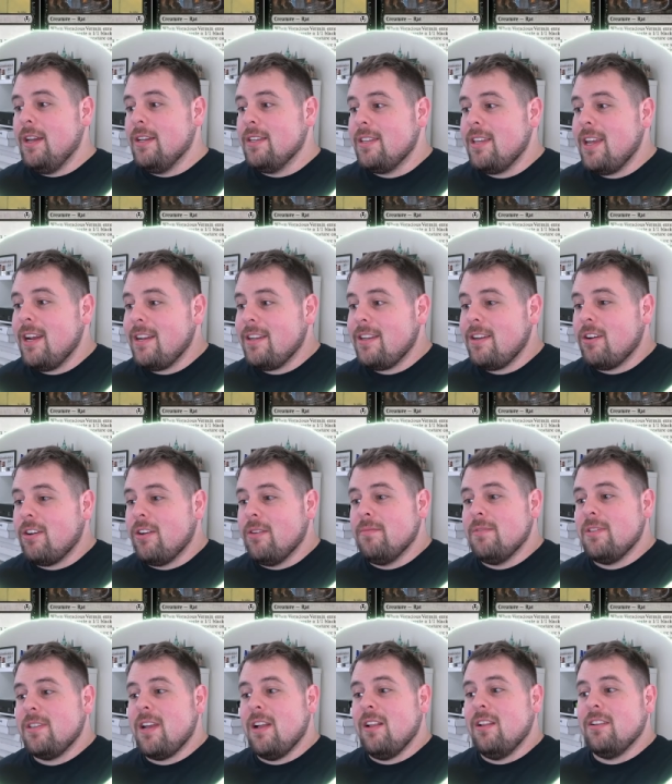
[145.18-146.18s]

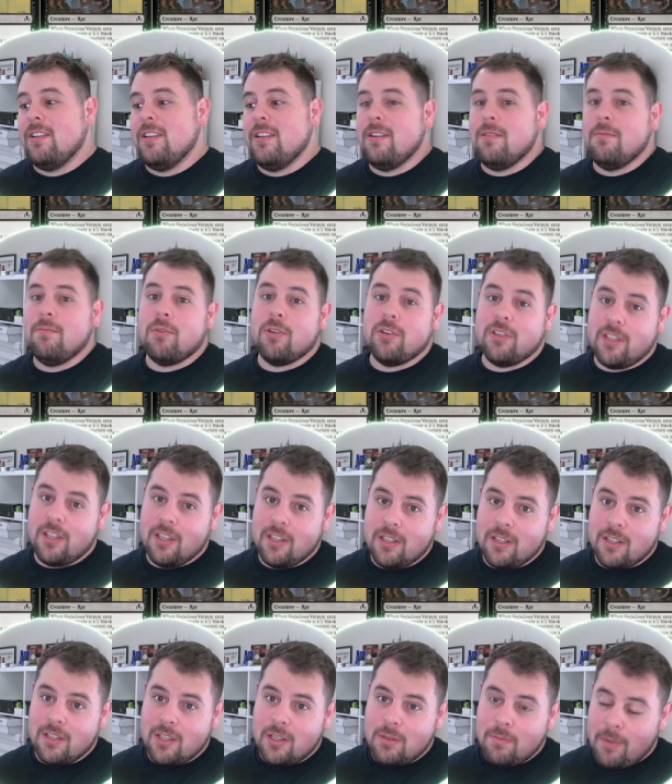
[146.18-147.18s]
Sanitarium Skeleton and
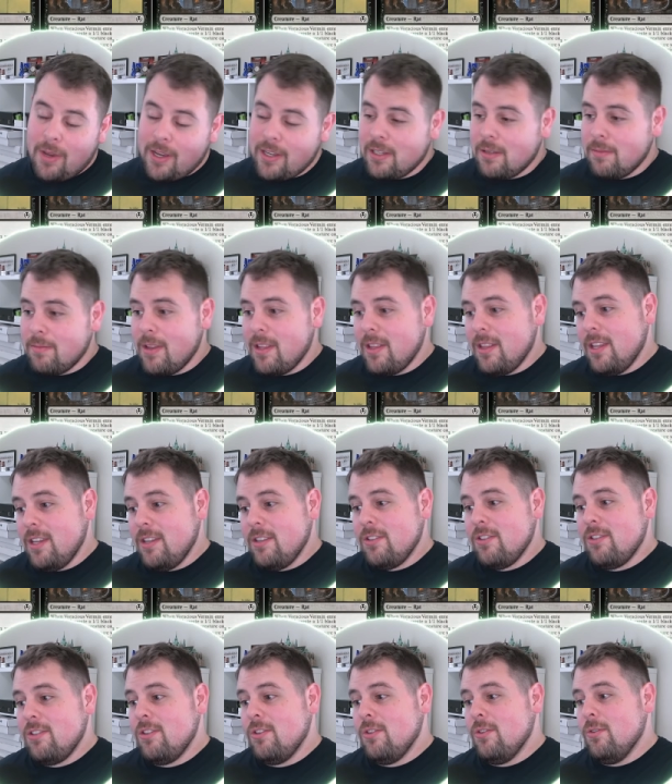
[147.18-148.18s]
Persistent Specimen,
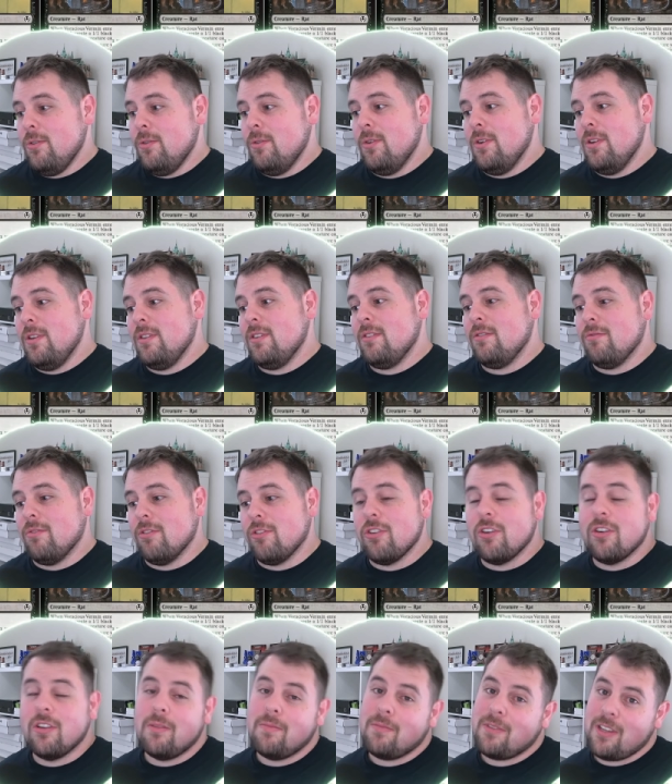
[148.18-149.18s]
these two
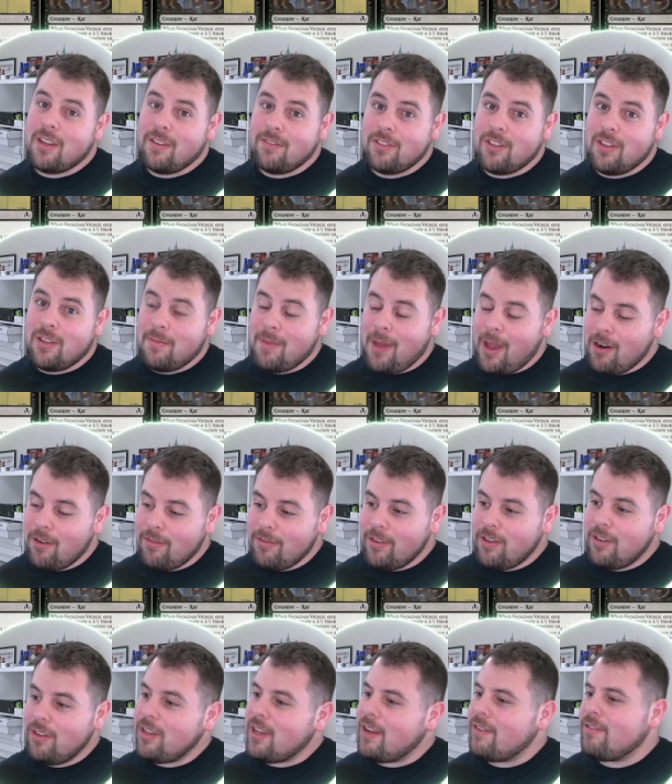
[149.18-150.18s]
return themselves to the
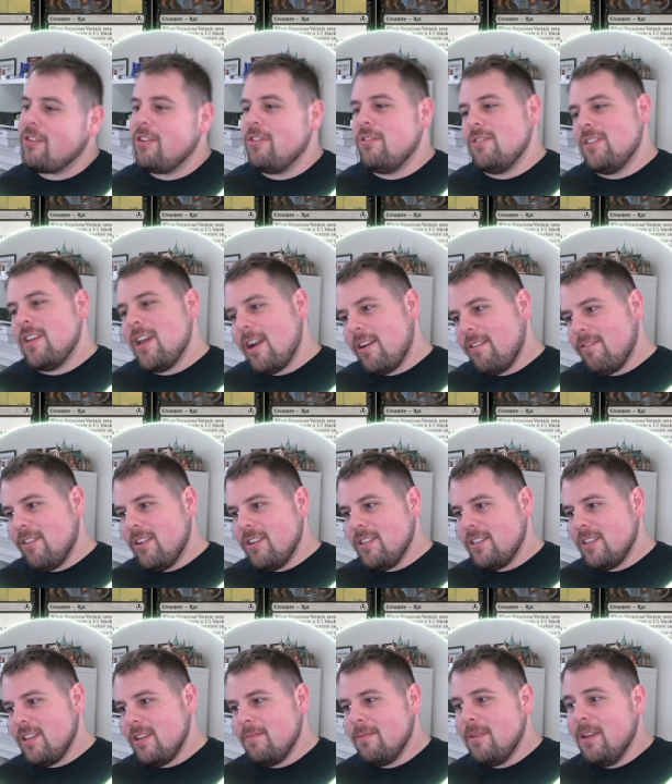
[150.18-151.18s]
battlefield after you
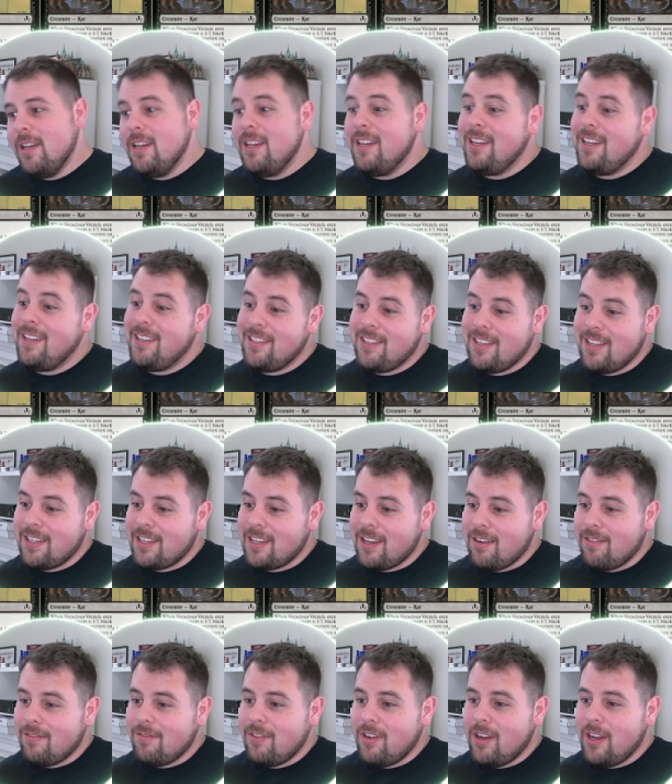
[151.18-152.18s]
sacrifice them. So that's
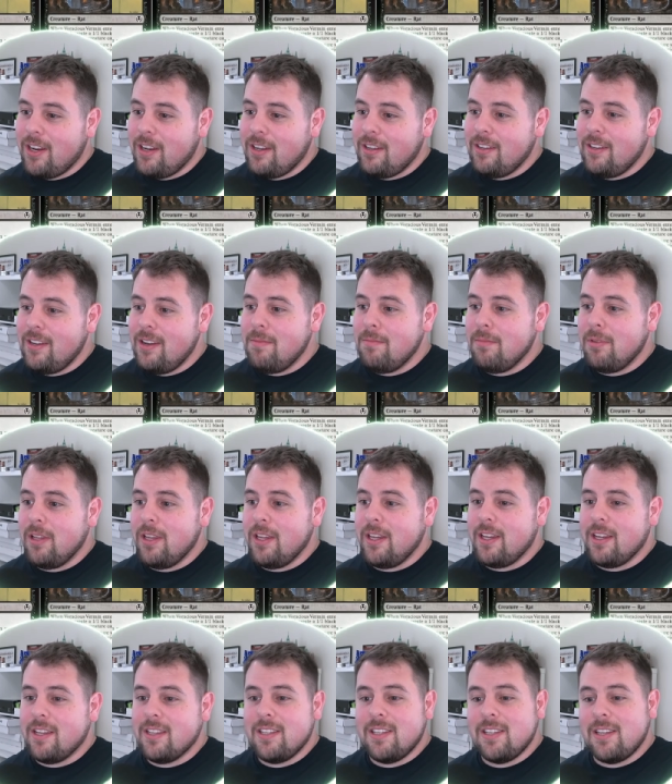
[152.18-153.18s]
kind of fun.
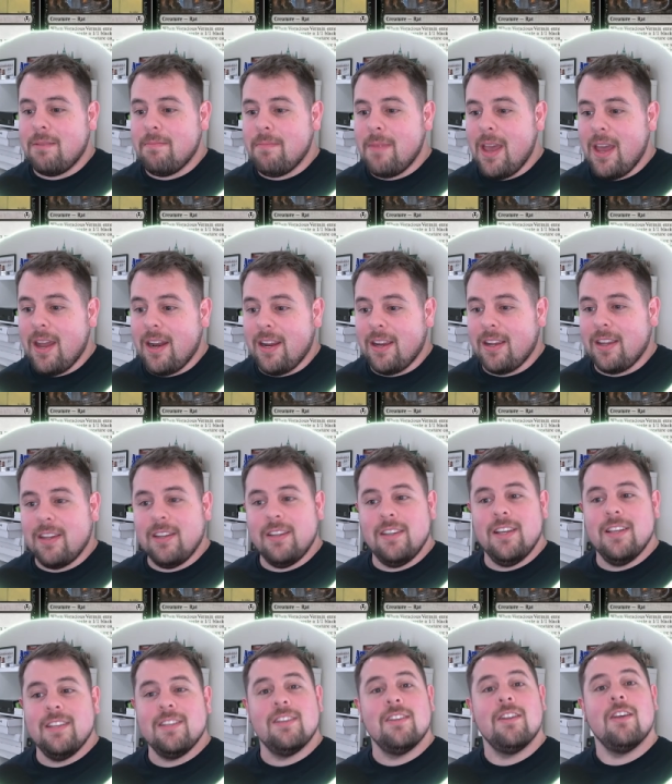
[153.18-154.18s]
Nimbling Schematic
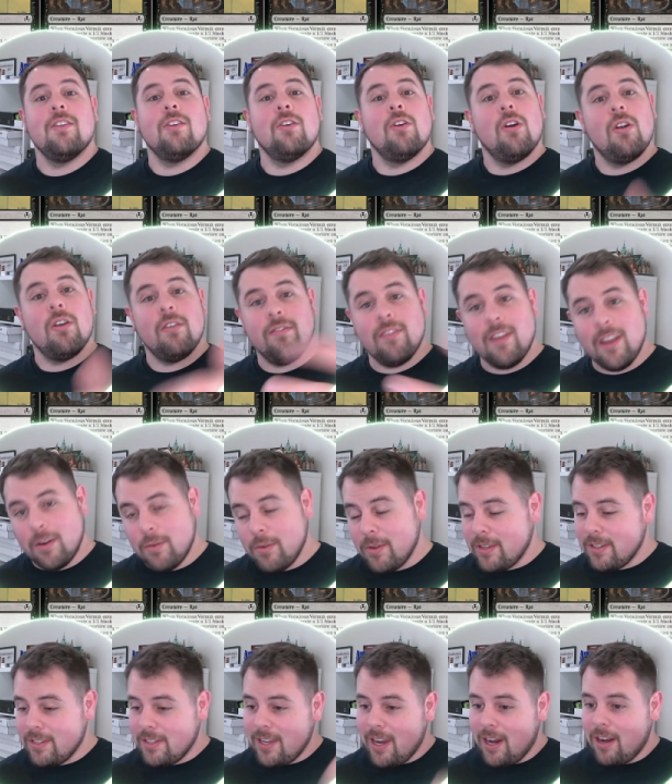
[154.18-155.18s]
is another artifact we
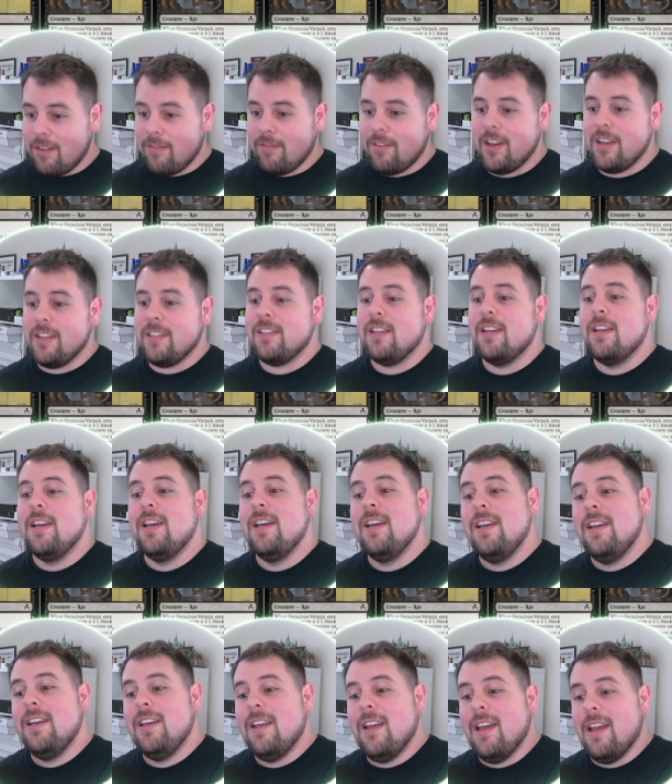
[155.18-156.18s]
can sacrifice
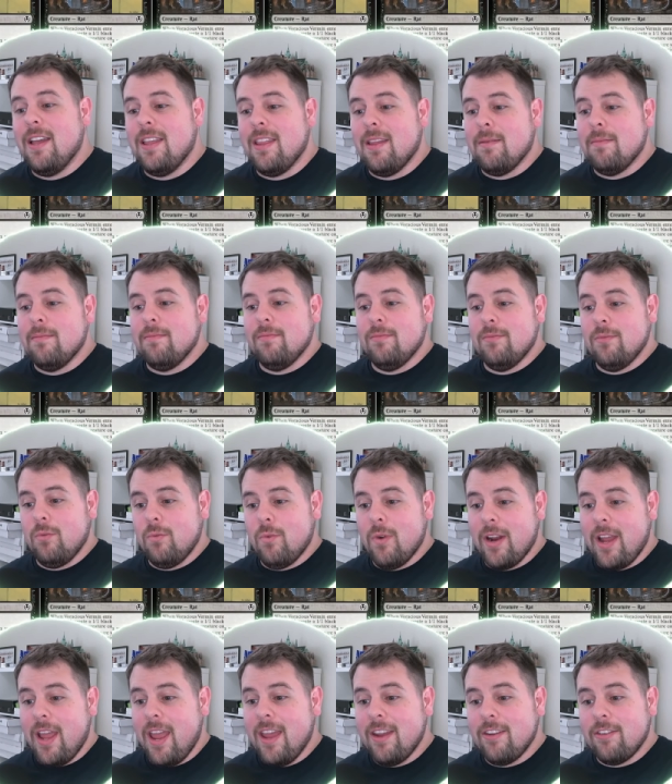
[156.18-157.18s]
that
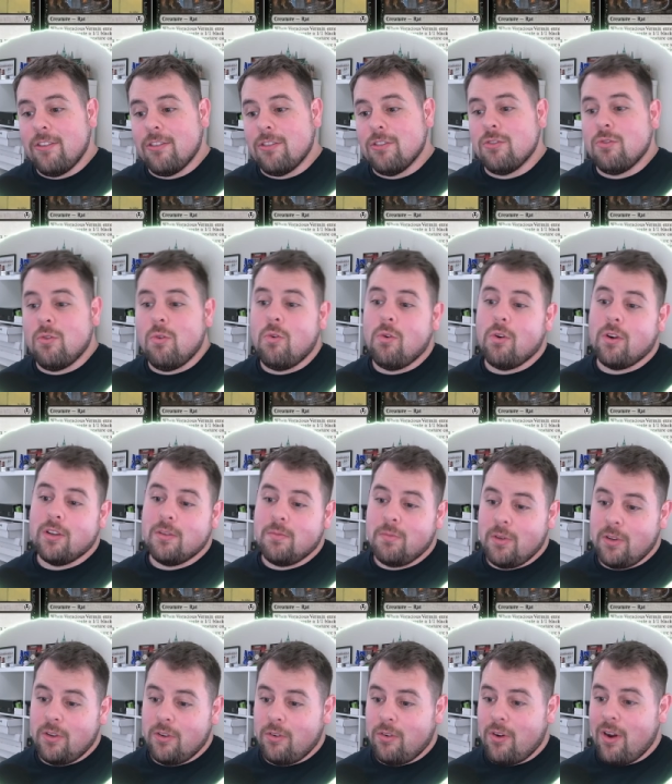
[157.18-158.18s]
when it enters or is
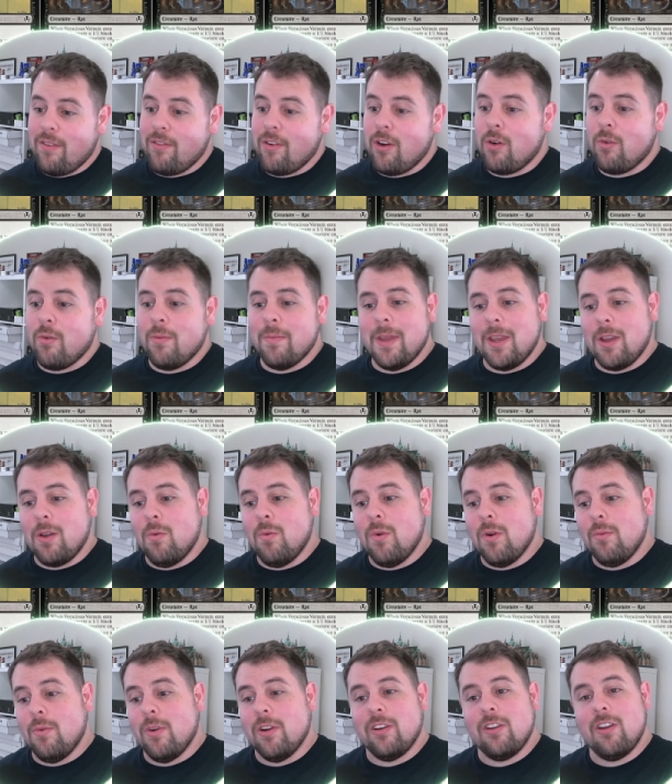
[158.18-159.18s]
put in the graveyard, we make a
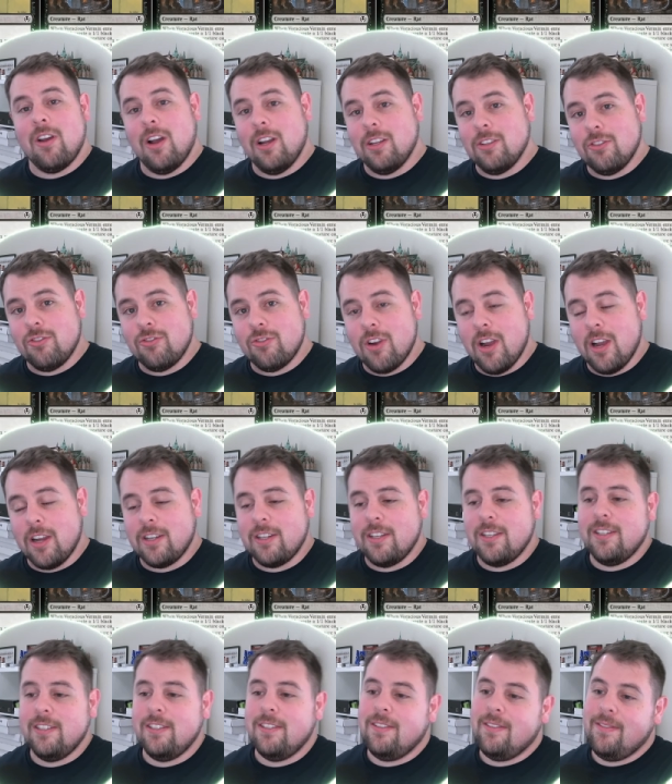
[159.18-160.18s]
1/1
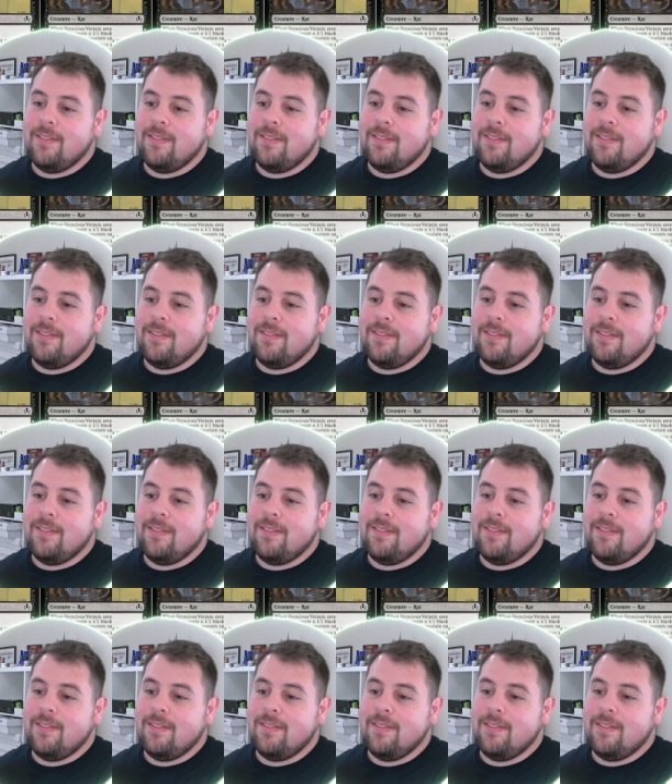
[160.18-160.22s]
construct.